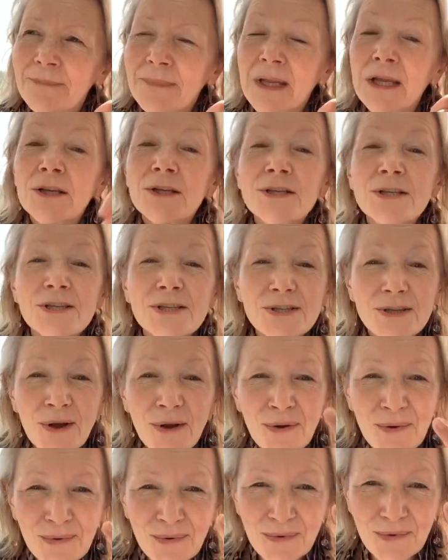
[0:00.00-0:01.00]

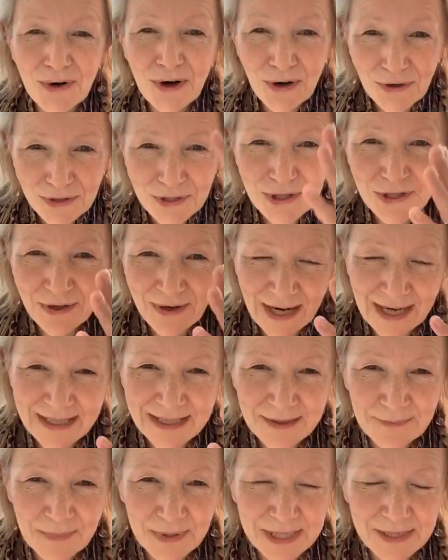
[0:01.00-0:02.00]
soul
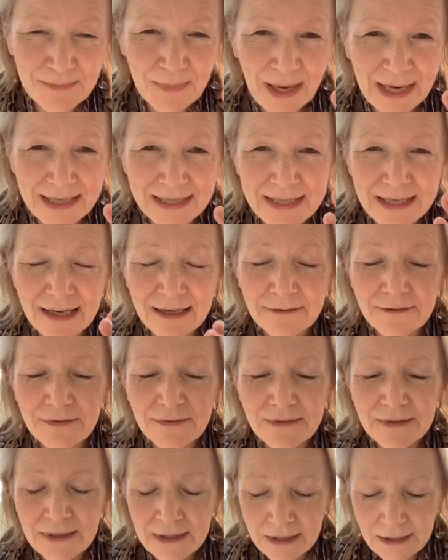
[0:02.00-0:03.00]
contract perspective,
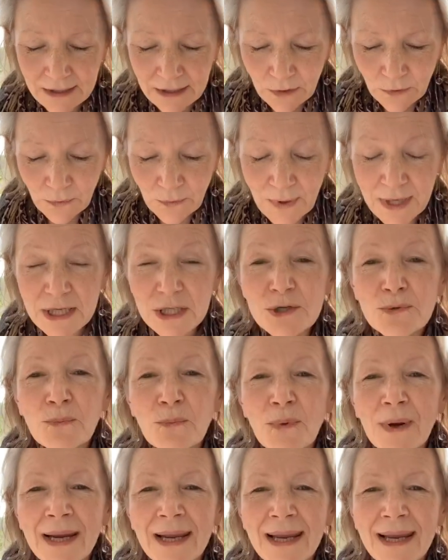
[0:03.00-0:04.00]
which
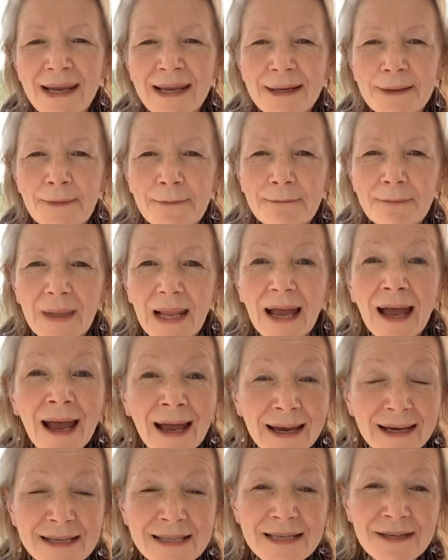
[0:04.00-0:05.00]
we
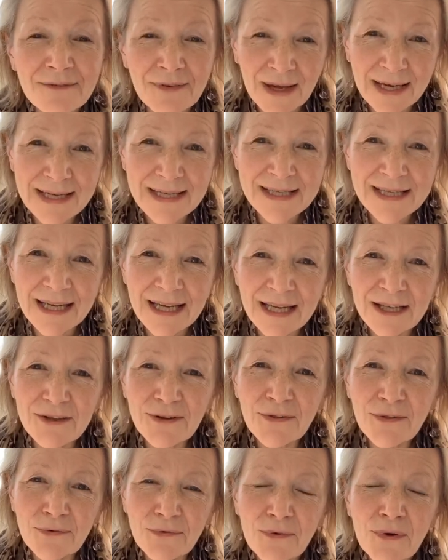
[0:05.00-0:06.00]
activated
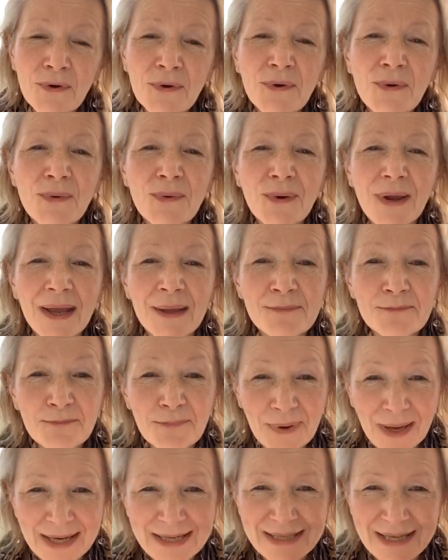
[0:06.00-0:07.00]
through
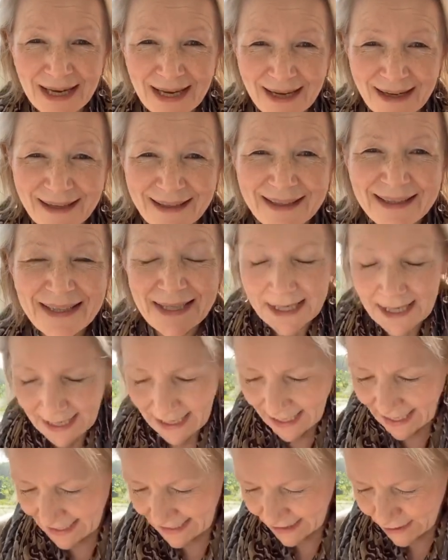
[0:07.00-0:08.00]
embedding
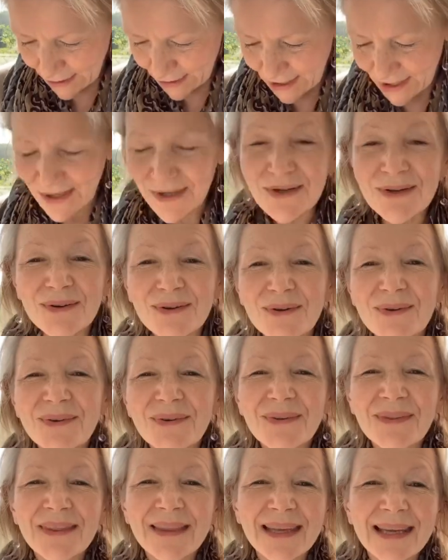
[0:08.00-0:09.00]
into
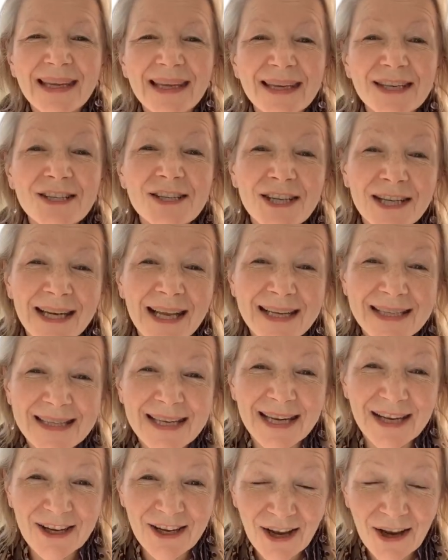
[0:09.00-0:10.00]
the
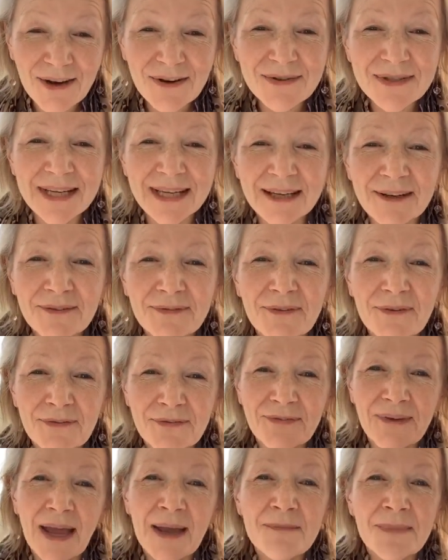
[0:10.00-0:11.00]
genetic coding of the
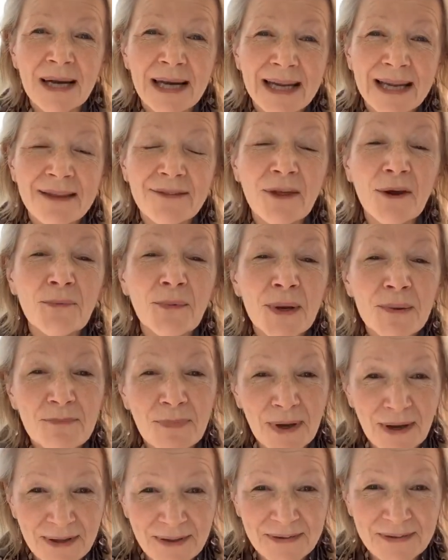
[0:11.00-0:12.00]
family that we
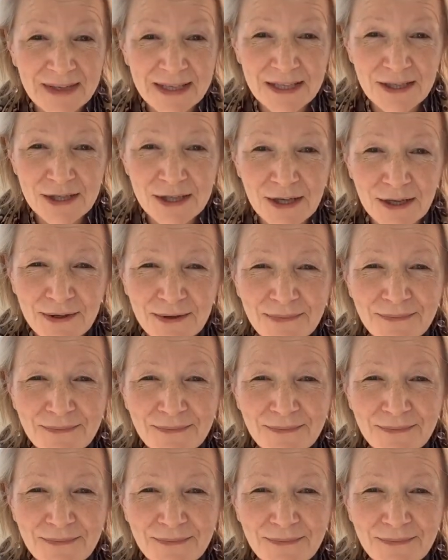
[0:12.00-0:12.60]
birthed into,